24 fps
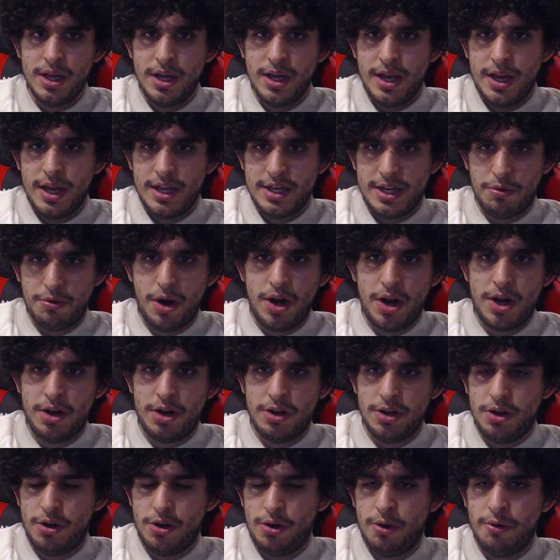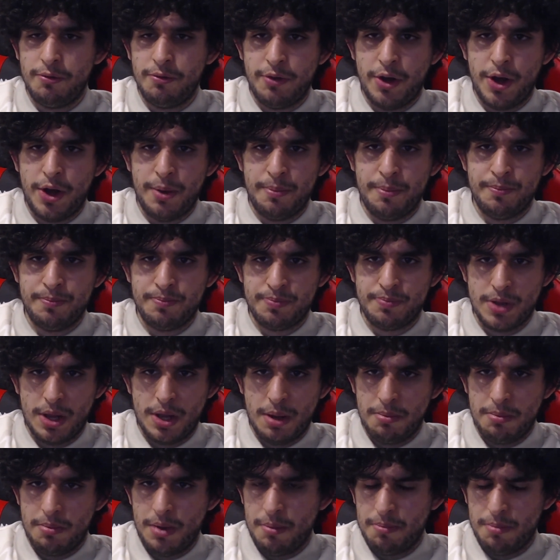There are a lot of
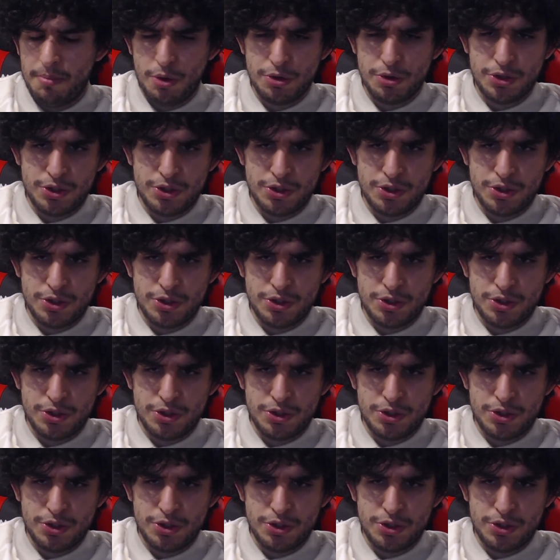emotional